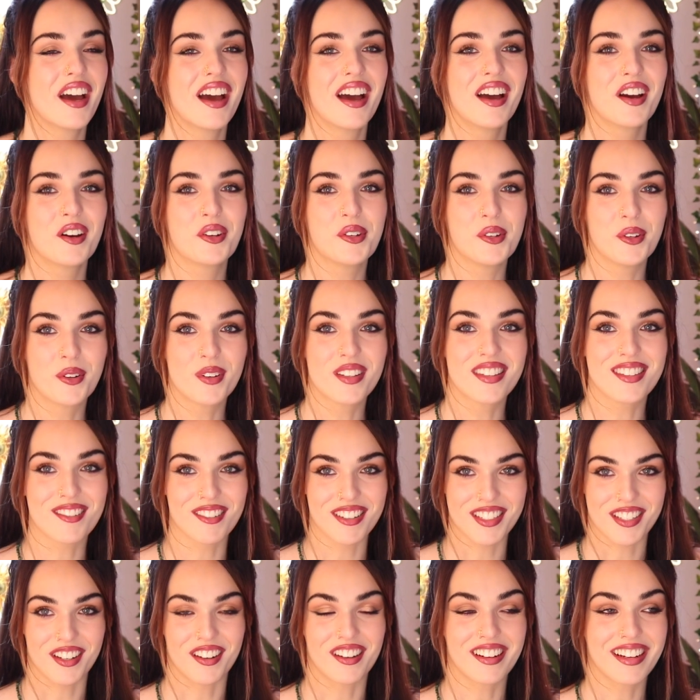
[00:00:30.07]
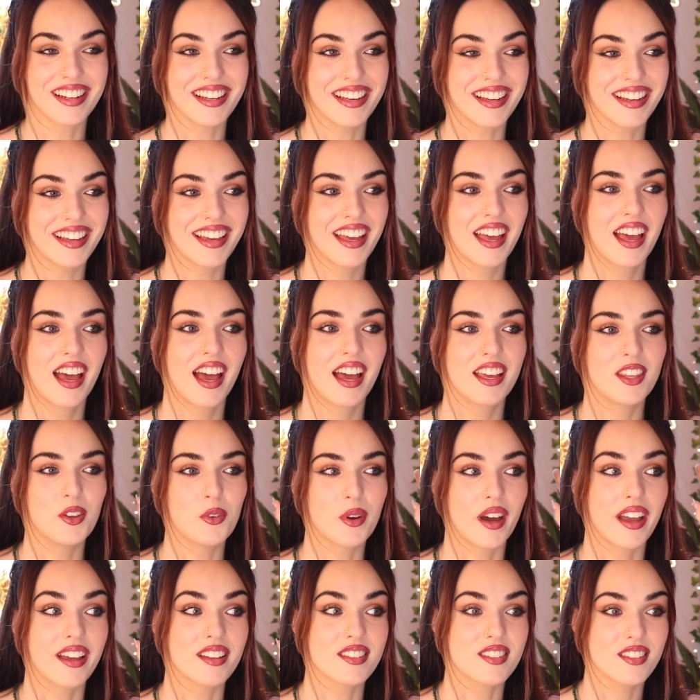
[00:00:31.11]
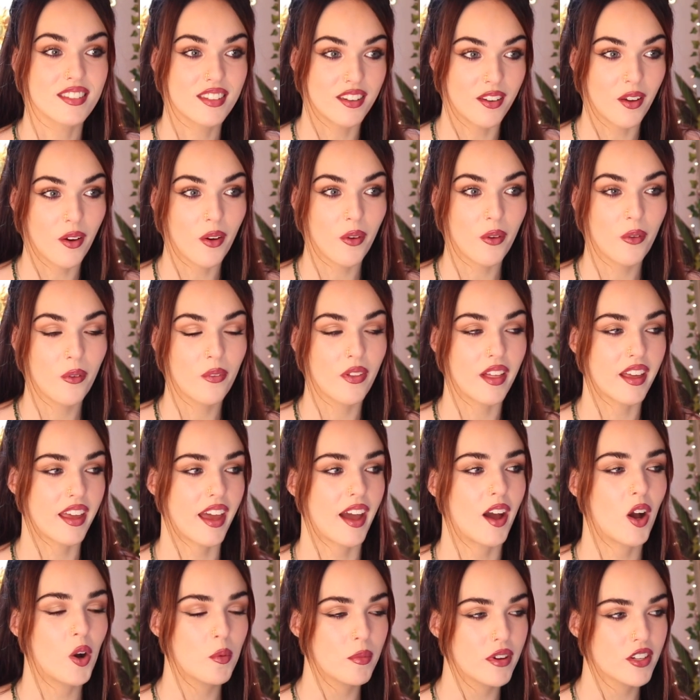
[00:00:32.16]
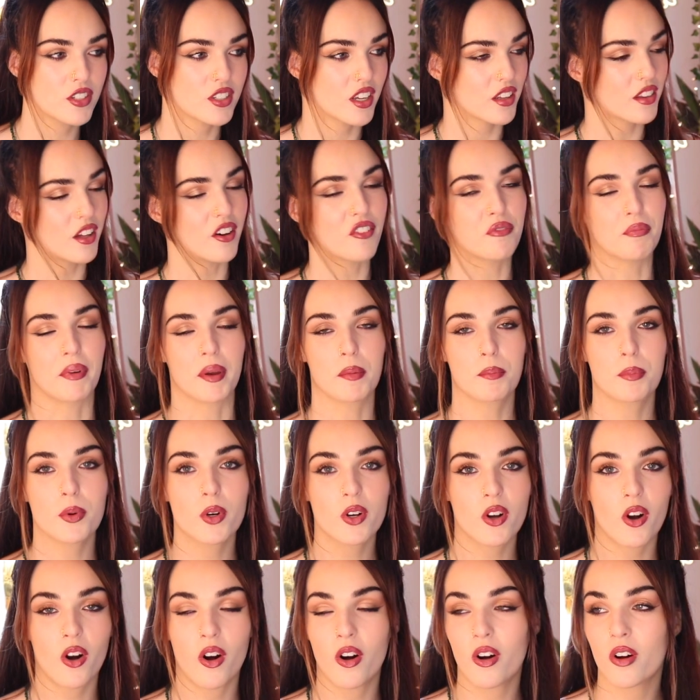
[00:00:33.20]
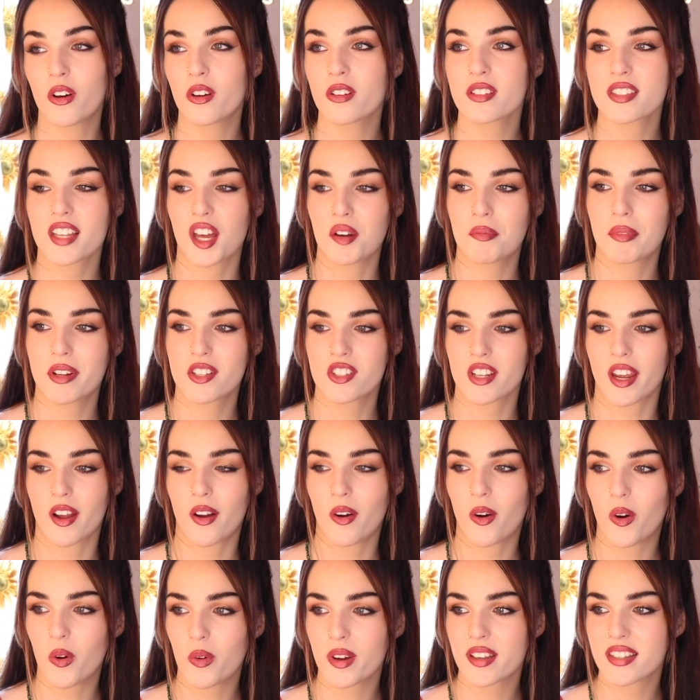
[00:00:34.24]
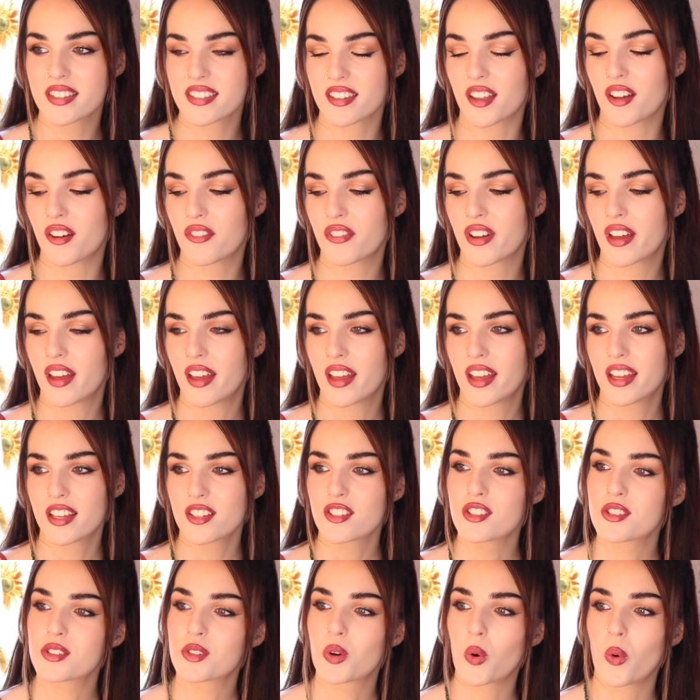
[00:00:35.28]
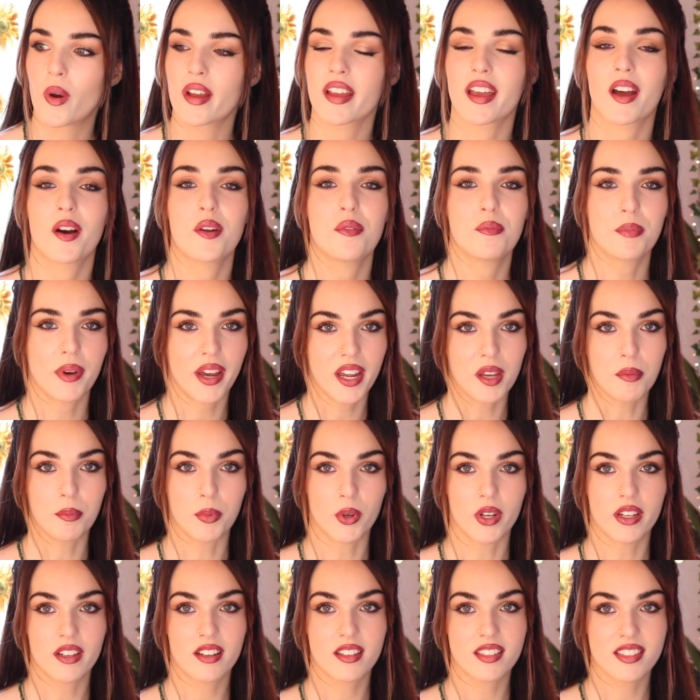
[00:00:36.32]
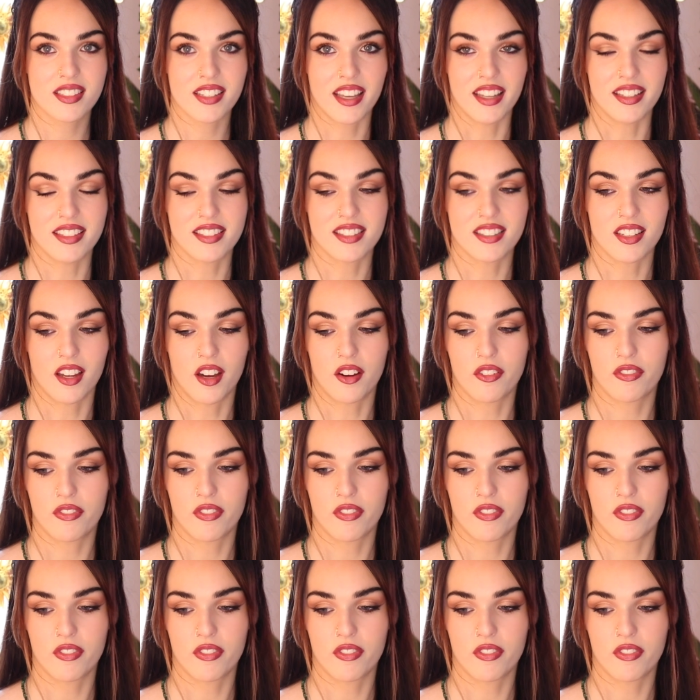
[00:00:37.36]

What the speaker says: who's returning, you guys know like how much I love my book hauls, how much I always love just going out and buying books and stuff.